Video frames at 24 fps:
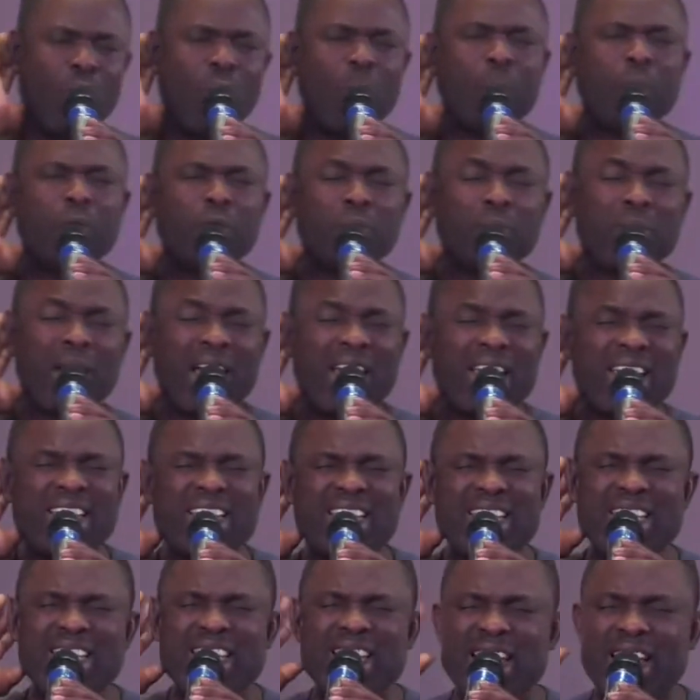Open my
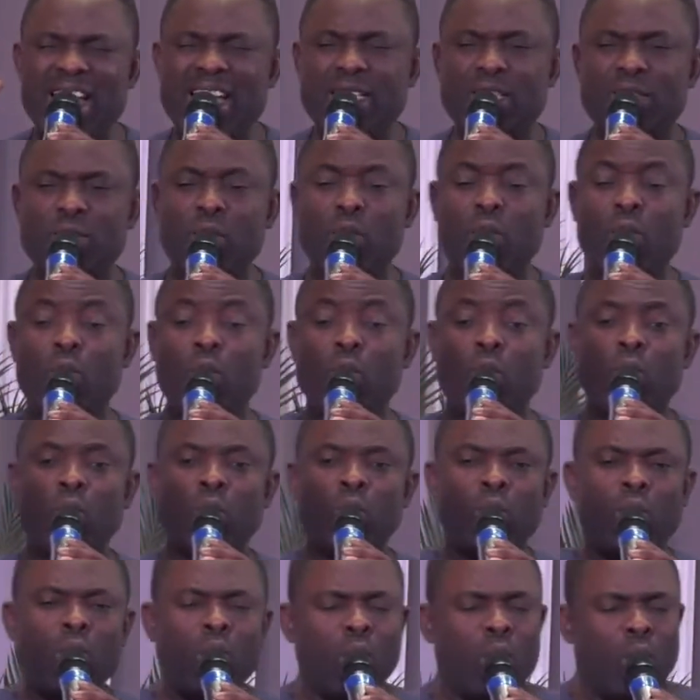ears, O
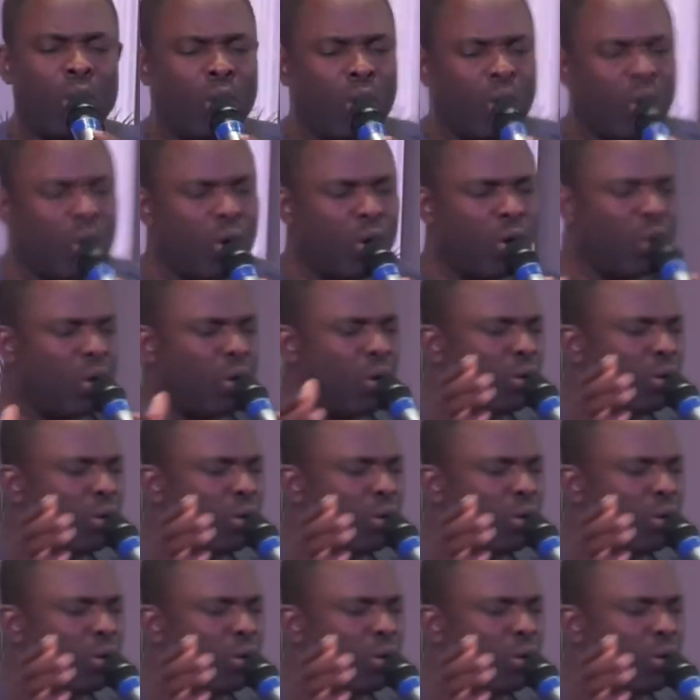Lord.